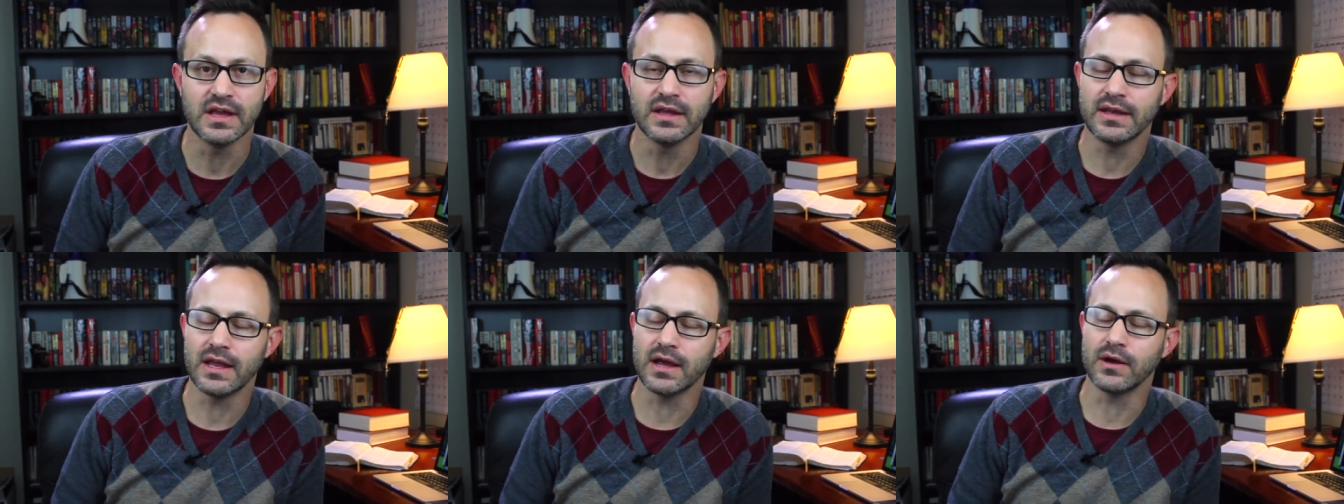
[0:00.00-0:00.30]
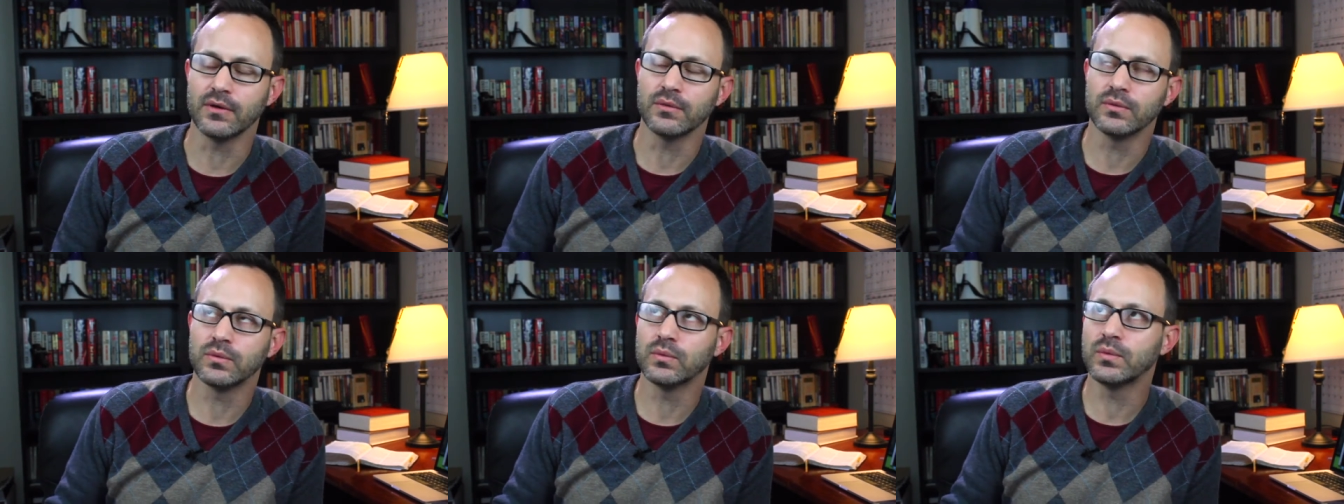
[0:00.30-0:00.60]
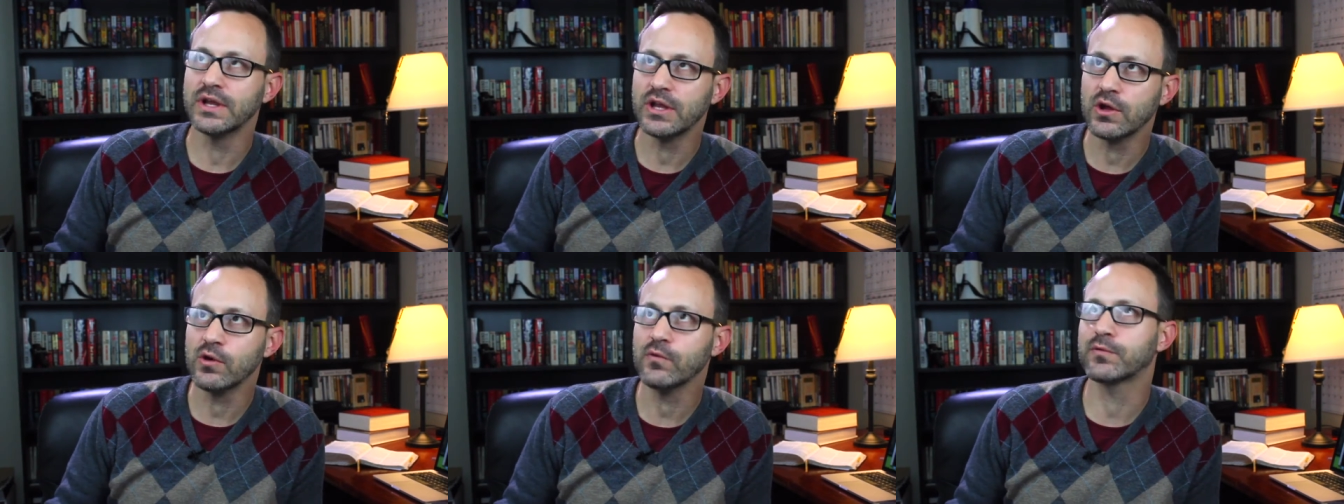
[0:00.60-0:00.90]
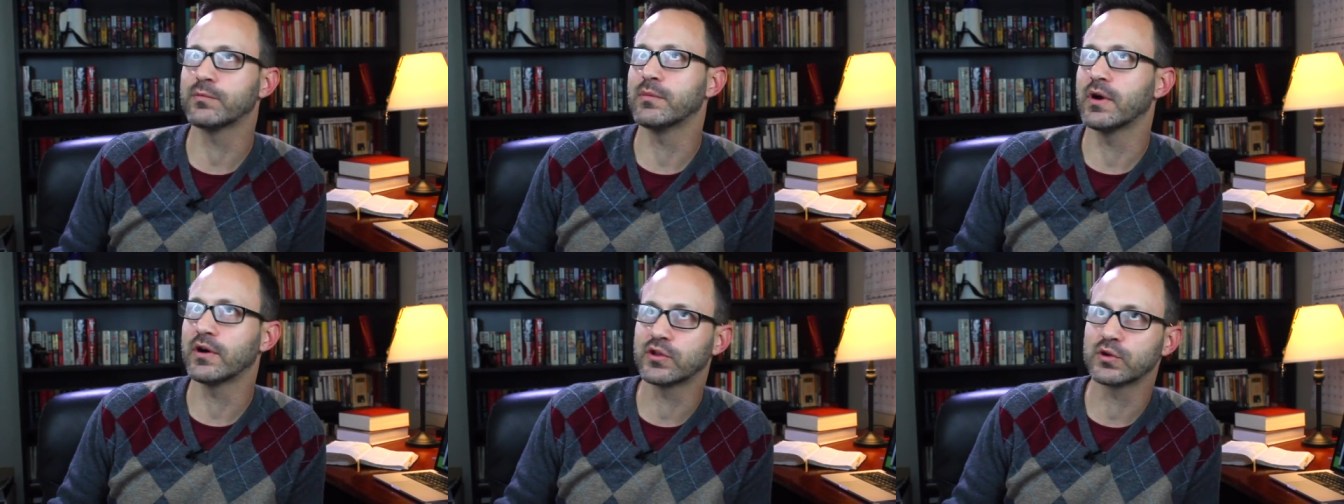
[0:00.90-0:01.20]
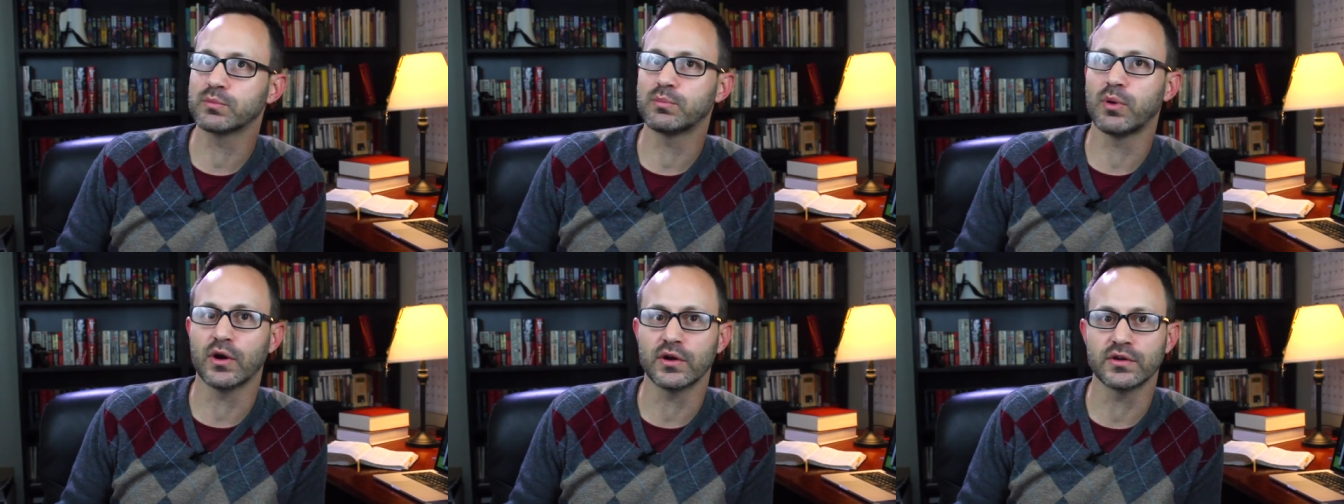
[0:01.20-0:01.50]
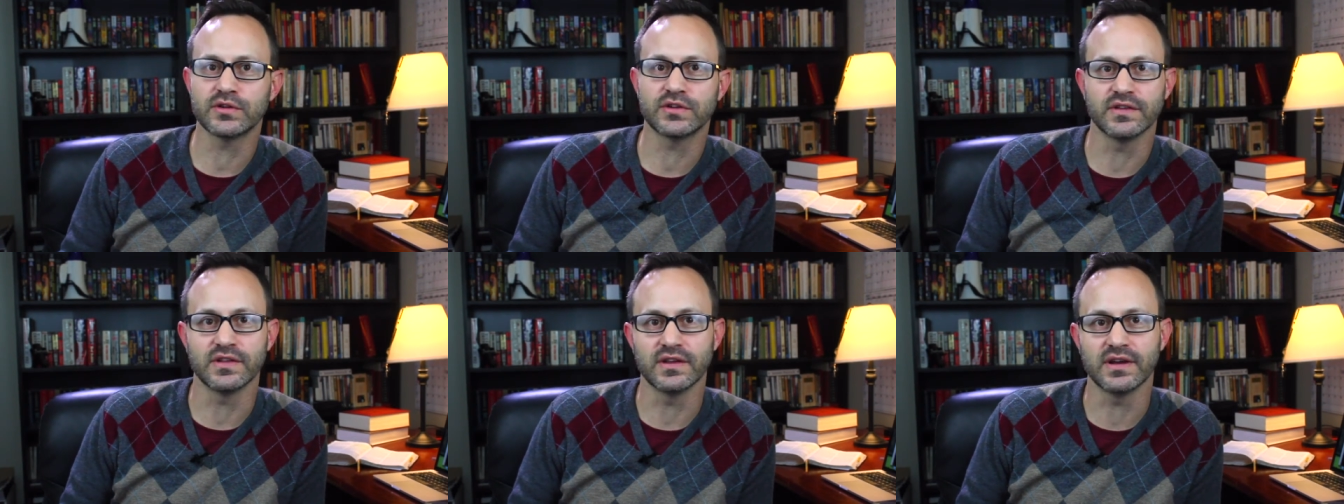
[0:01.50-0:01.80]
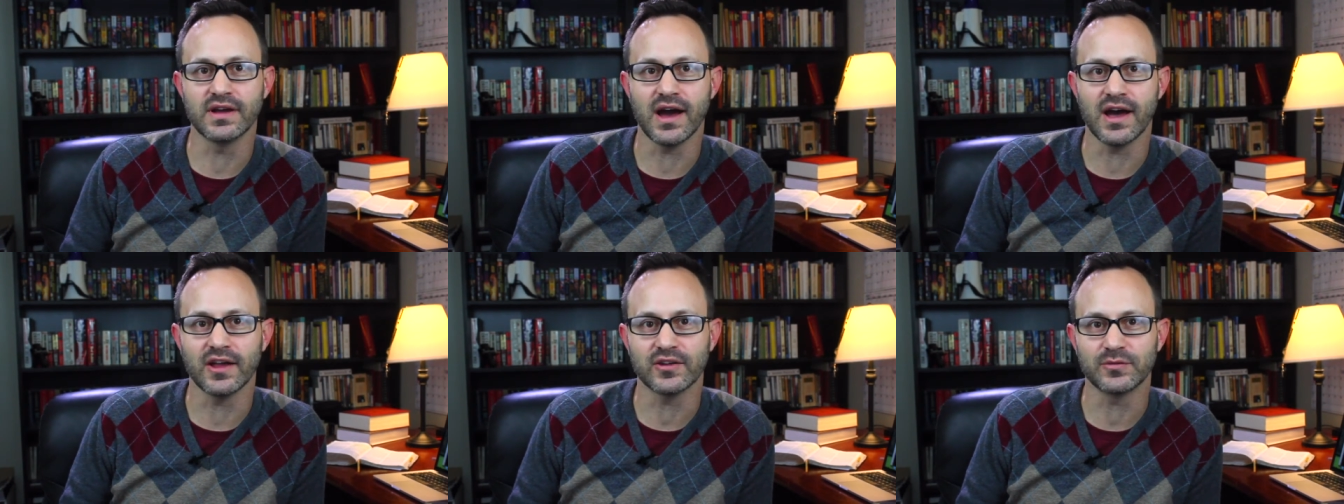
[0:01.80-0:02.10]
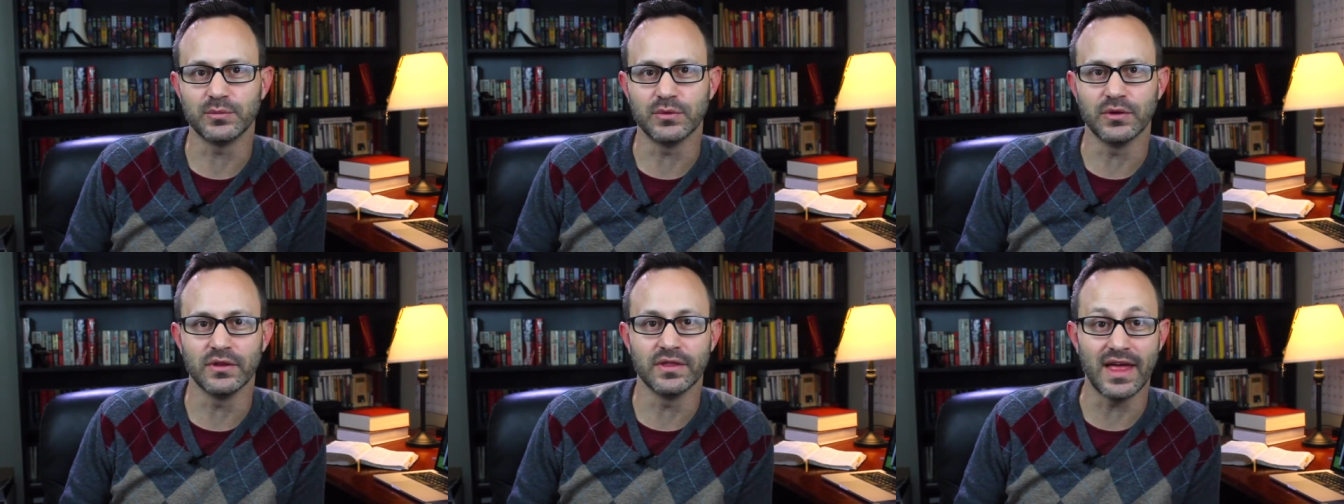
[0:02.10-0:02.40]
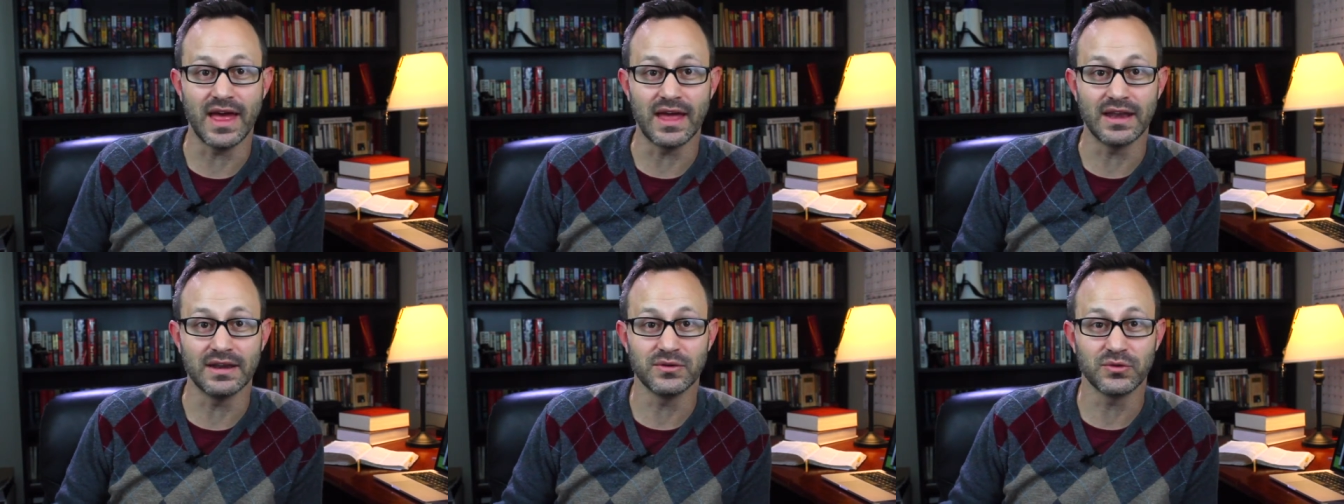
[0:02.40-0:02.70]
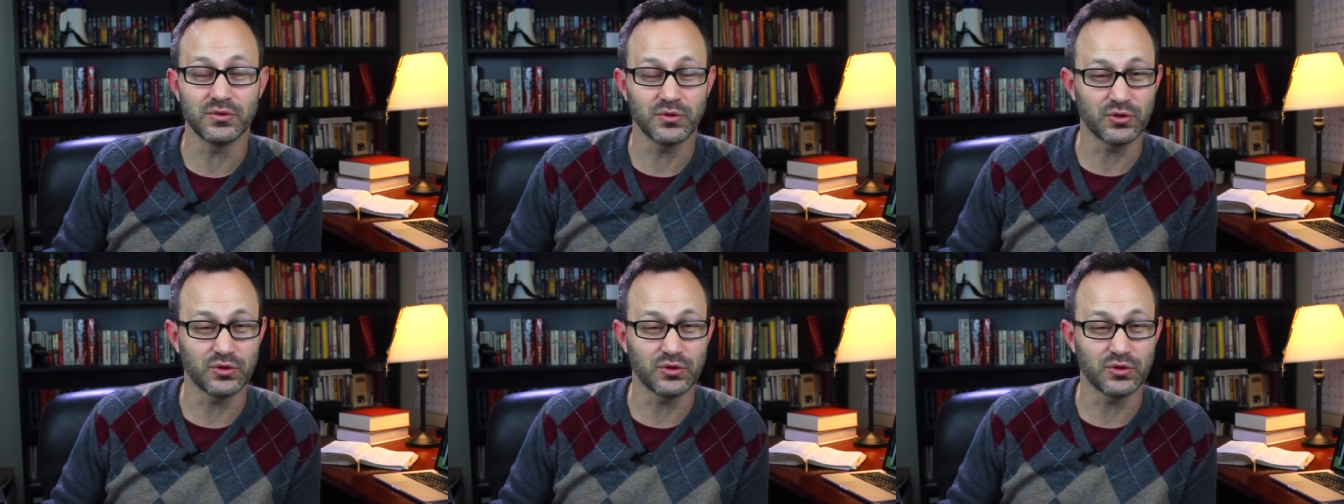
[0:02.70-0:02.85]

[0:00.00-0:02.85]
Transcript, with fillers: Now, we know from other parts of the gospel that